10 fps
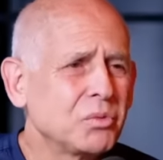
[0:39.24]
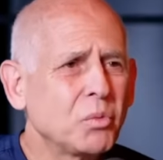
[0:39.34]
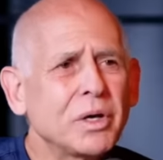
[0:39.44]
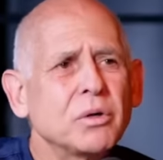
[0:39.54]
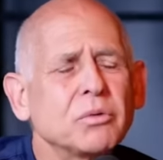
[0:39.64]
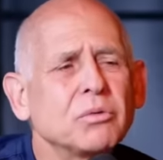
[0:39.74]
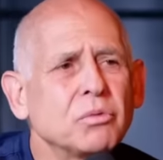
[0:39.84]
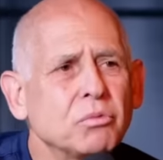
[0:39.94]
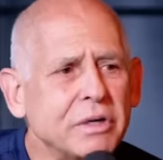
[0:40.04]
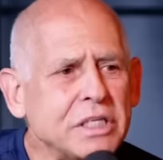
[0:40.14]
What are
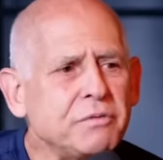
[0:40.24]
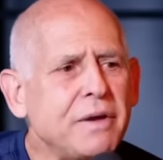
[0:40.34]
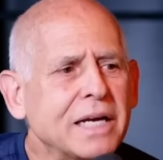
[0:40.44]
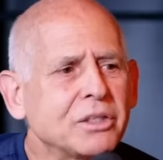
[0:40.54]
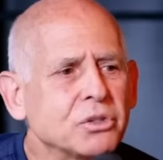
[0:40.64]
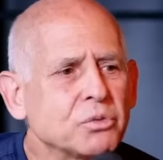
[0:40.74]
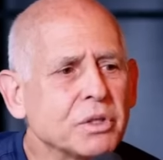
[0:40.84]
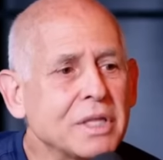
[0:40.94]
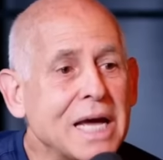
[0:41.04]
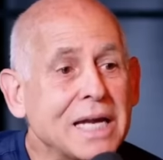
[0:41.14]
the risk factors
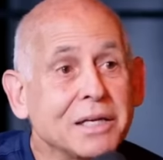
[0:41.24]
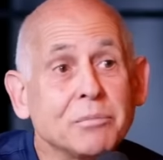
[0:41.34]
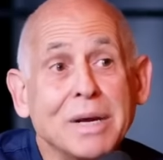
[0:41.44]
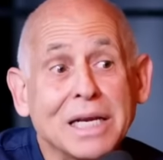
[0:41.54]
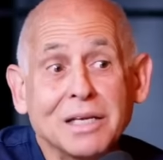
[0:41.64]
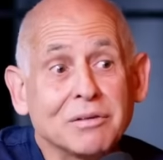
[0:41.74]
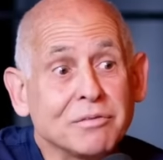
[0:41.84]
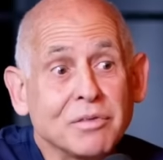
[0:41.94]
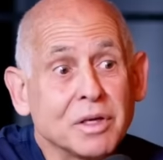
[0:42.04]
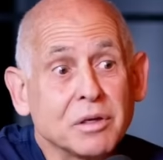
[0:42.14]
with that? And many
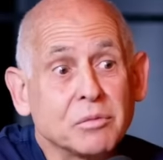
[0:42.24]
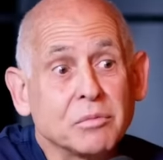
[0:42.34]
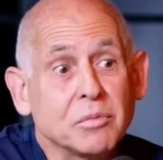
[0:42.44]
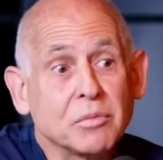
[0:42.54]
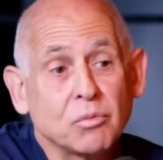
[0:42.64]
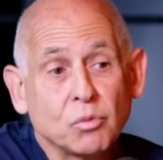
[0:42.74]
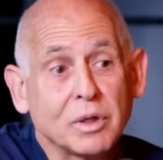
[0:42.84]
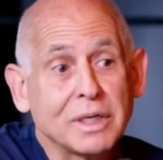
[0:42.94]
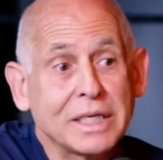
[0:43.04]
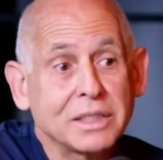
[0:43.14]
of them
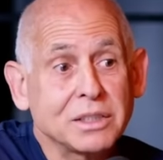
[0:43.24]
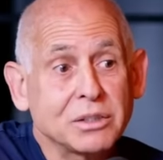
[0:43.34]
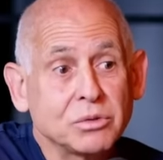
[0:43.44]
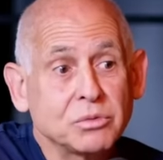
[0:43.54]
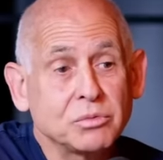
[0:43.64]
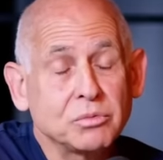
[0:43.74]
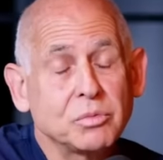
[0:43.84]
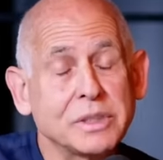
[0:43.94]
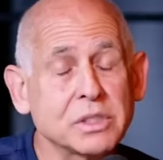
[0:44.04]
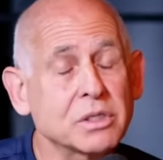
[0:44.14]
relate to
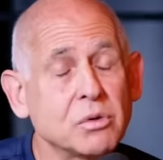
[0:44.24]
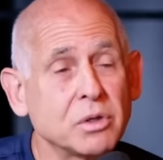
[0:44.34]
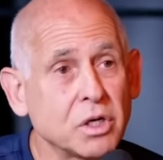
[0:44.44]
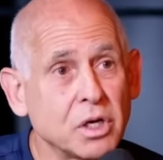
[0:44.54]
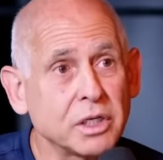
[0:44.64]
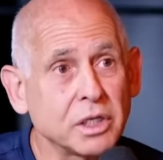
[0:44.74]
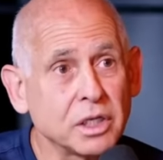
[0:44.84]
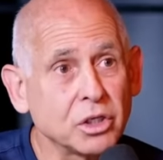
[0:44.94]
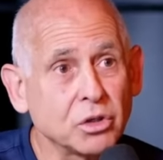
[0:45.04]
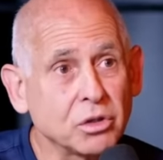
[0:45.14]
what's going on
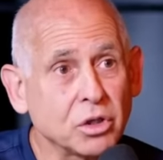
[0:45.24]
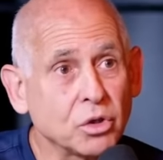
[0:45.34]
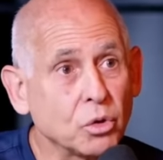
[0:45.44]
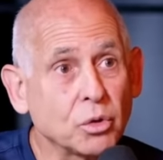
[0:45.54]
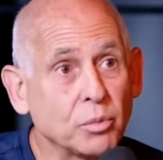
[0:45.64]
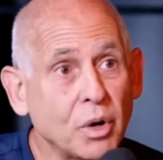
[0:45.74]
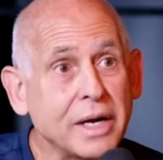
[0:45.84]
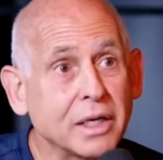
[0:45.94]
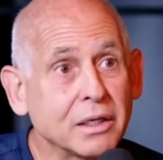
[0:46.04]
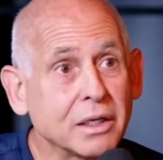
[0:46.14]
in your
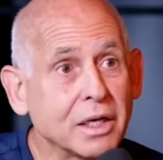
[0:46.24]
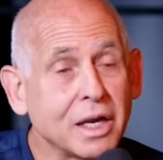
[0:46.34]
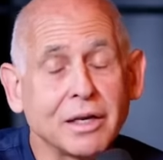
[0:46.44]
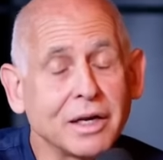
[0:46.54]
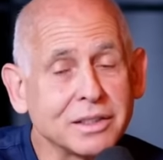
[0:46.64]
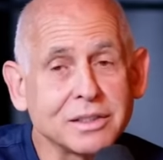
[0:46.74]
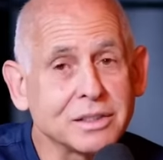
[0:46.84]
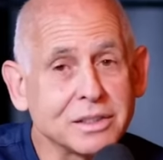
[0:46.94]
brain. And I